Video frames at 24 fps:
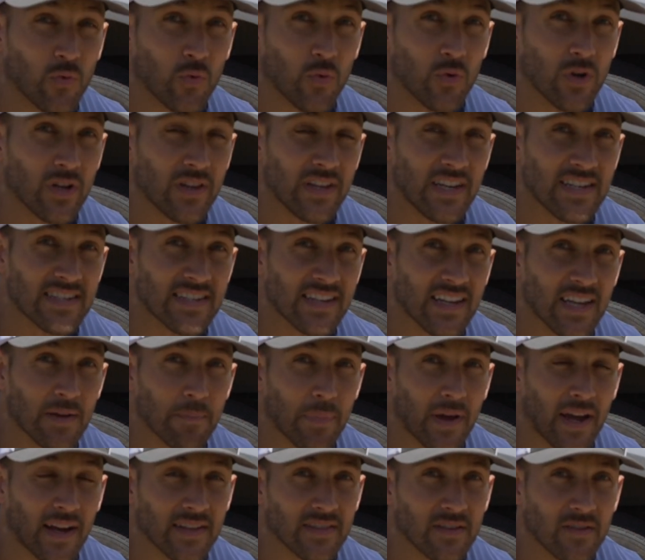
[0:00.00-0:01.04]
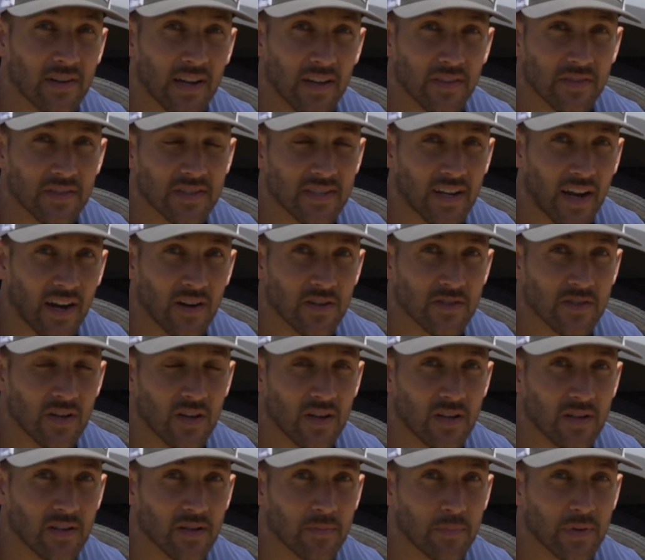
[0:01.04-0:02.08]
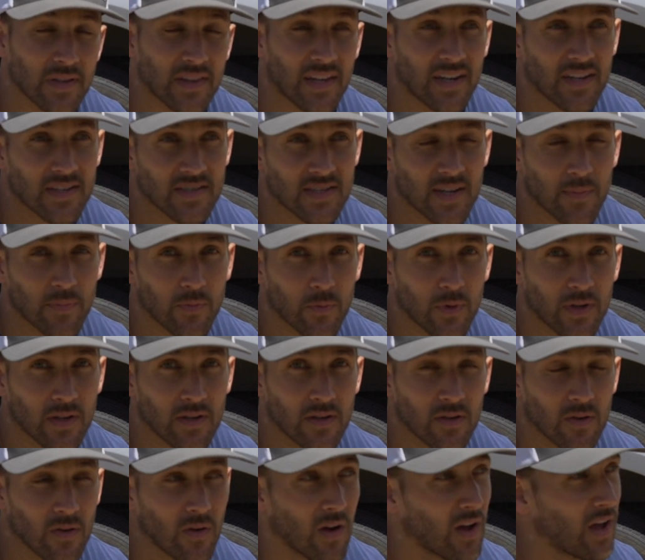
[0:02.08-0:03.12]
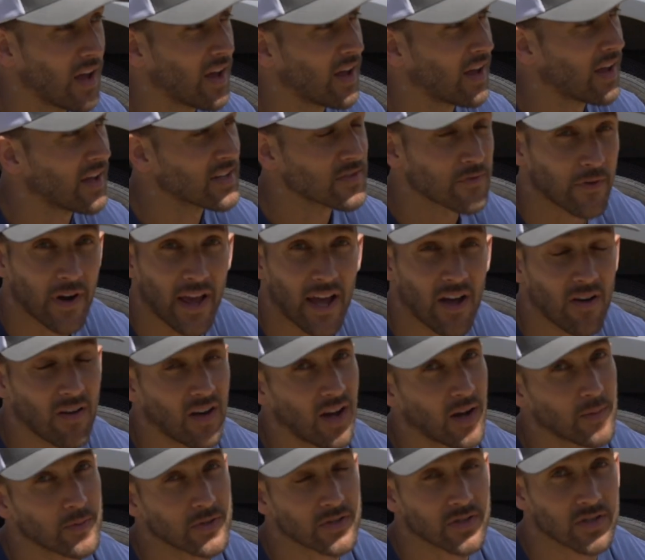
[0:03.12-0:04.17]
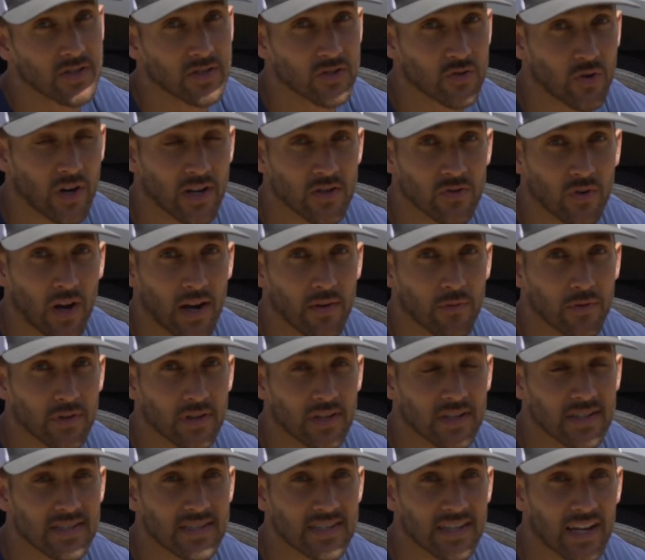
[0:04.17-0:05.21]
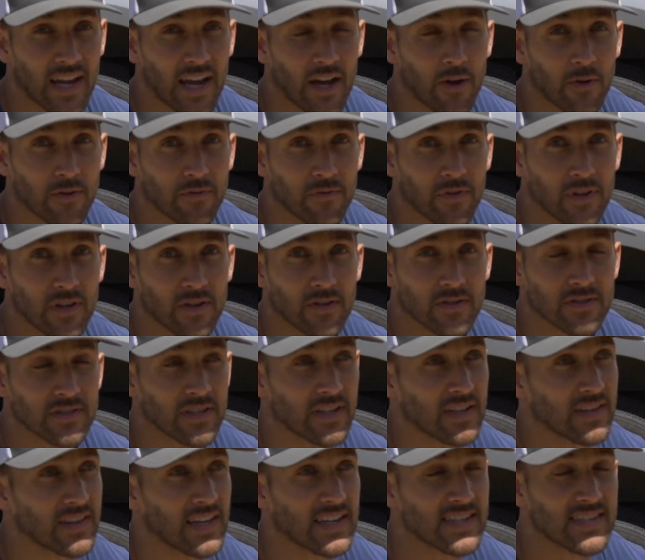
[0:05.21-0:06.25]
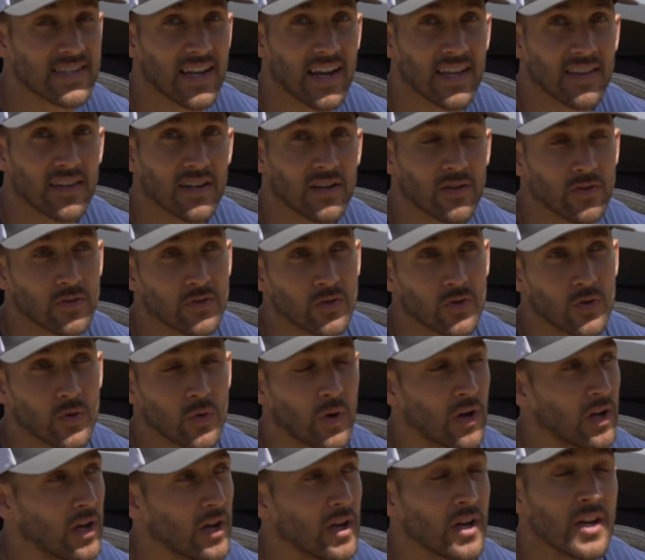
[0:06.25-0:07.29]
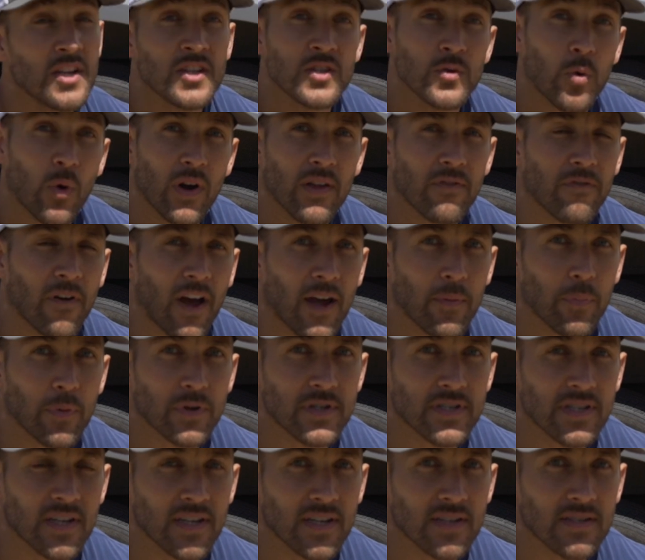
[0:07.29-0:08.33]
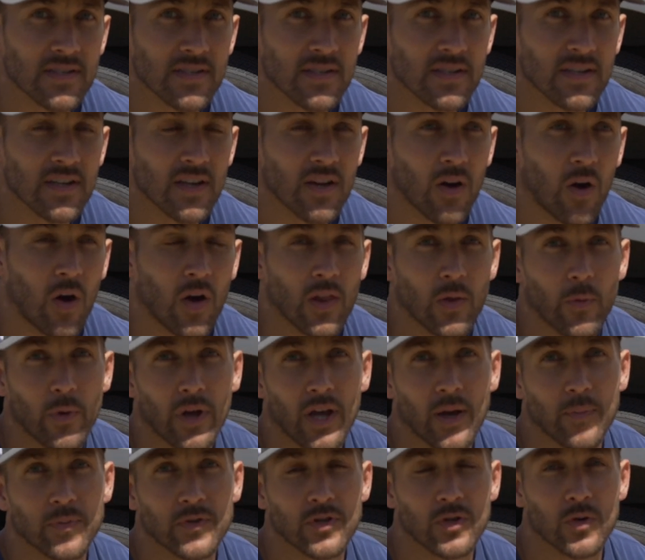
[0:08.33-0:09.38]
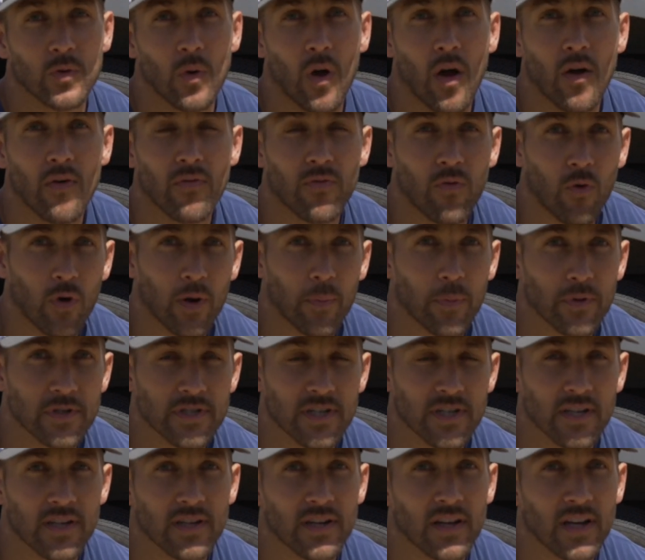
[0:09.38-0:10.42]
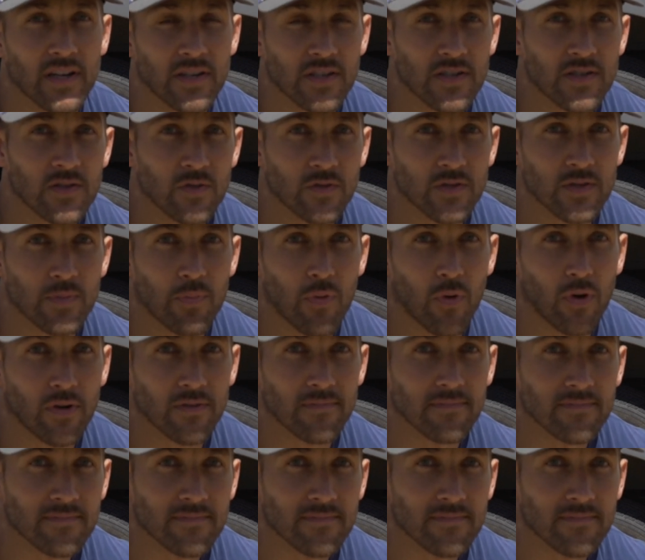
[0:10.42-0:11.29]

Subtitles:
really easy to get back there now that the tire's on, but that is something we can do. So for now, I'm just gonna try drive with it, see how it feels. They say that it'll do 25% all the way up to 40% additional support.